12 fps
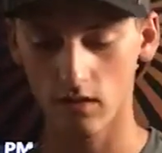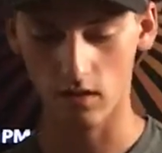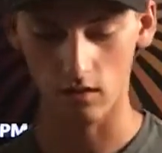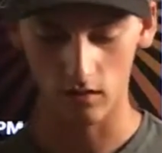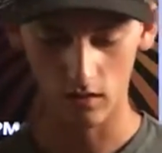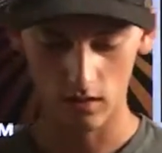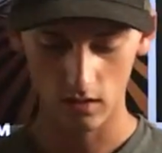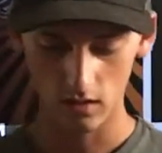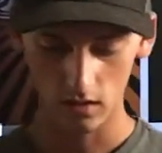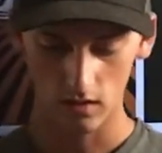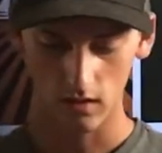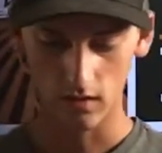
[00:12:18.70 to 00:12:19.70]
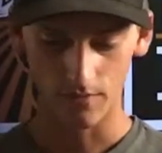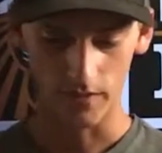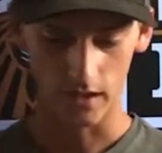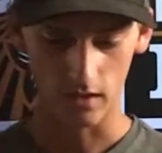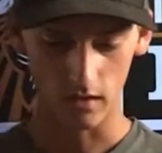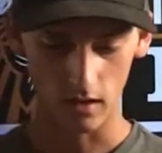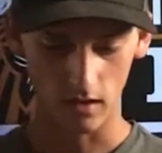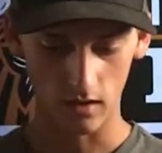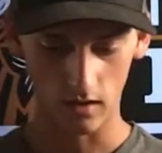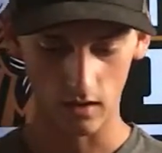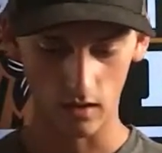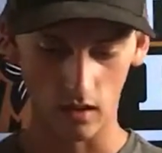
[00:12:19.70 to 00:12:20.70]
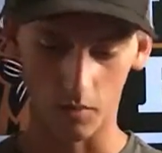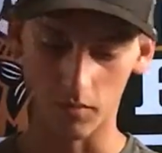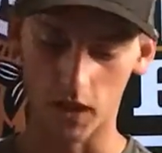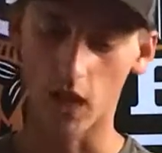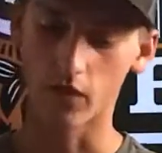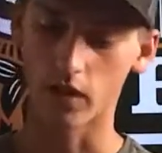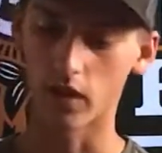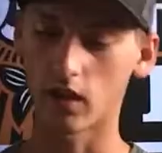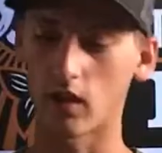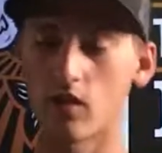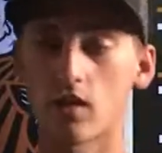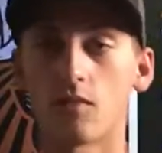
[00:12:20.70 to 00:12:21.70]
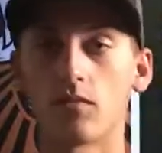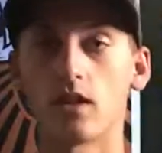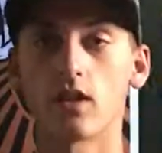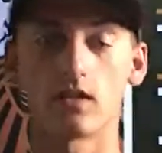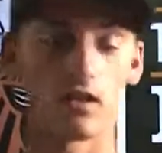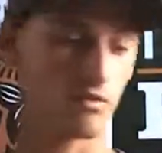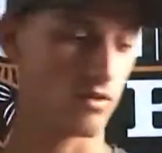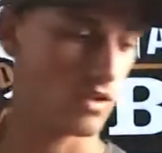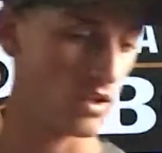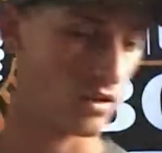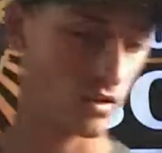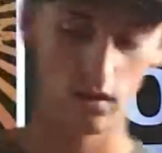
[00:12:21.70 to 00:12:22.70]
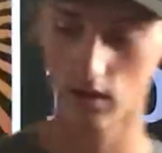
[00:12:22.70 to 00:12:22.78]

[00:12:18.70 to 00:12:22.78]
so that's decent. I'm definitely going to use some of these this weekend.